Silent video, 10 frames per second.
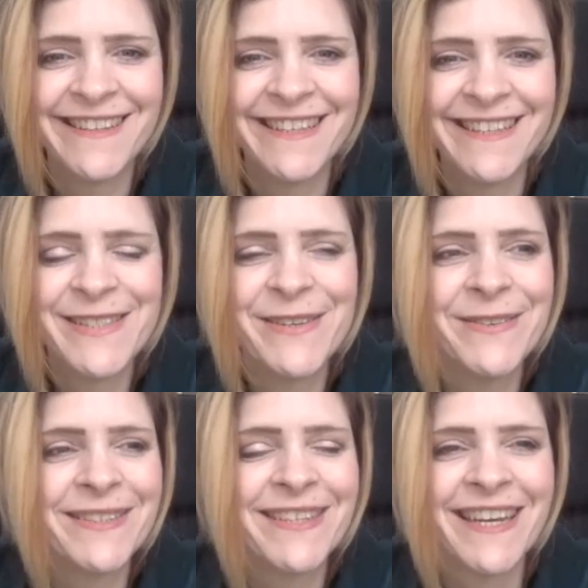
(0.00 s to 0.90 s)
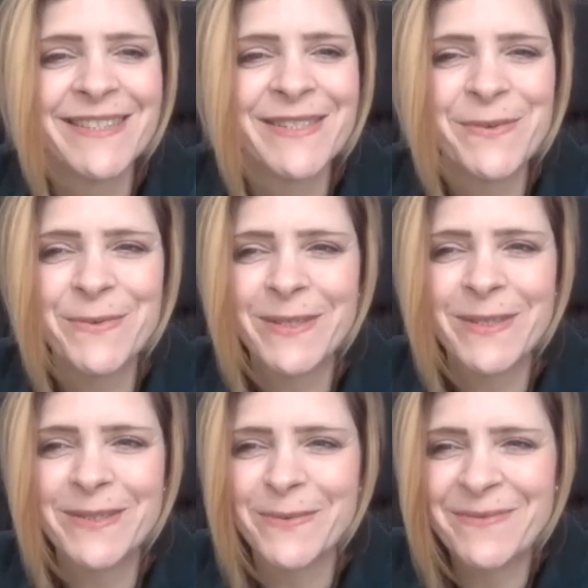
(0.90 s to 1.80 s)
Yeah. So
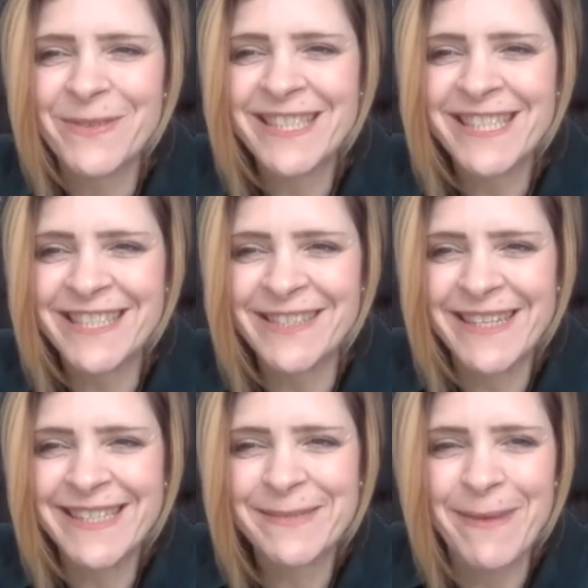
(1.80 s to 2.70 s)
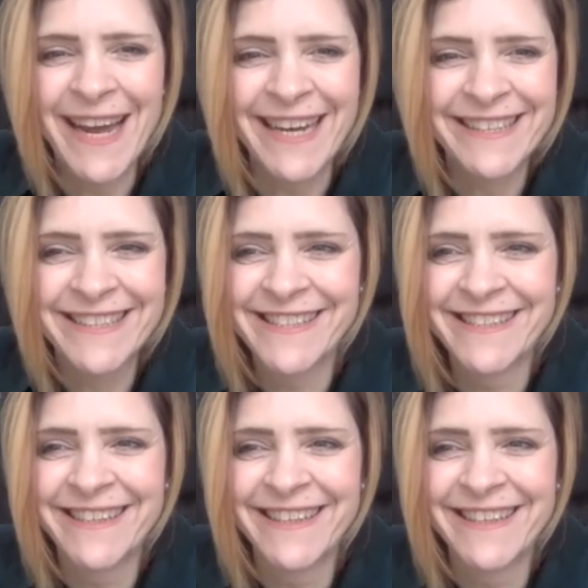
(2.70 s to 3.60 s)
what did you
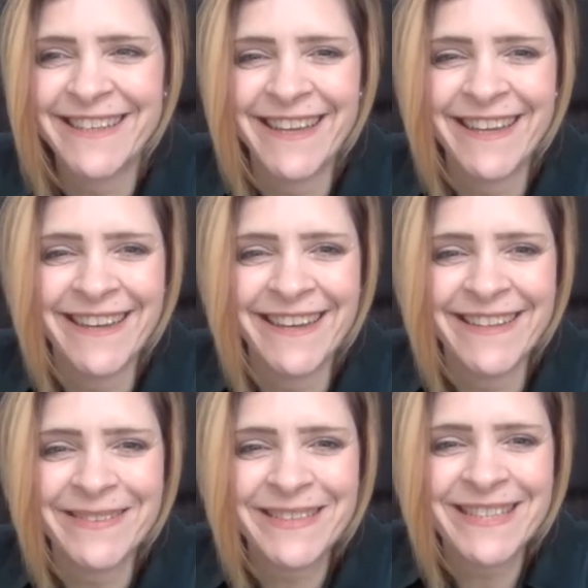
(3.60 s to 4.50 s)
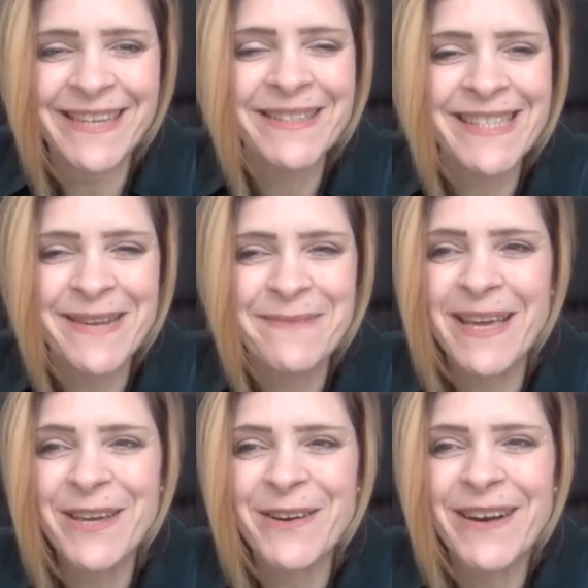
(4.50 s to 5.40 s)
expect? Did it
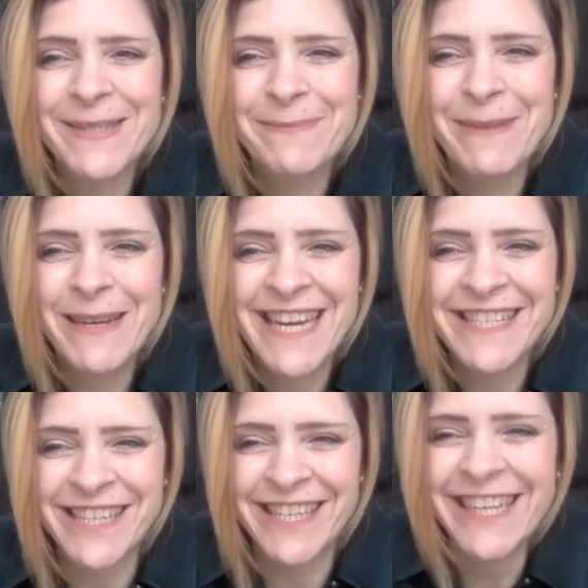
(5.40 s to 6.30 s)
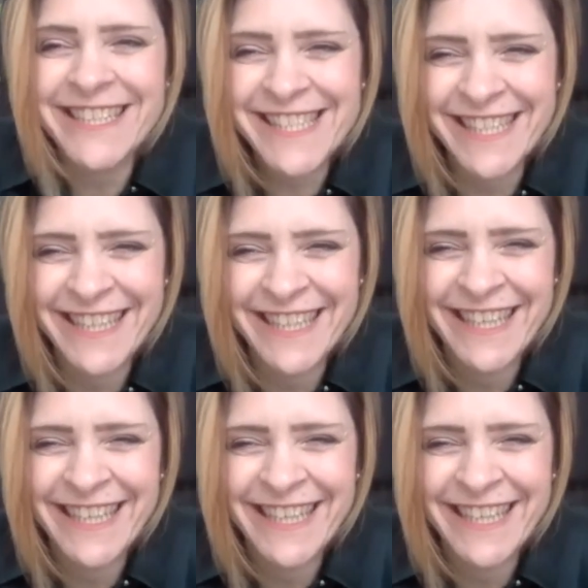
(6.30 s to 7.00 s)
meet expectations?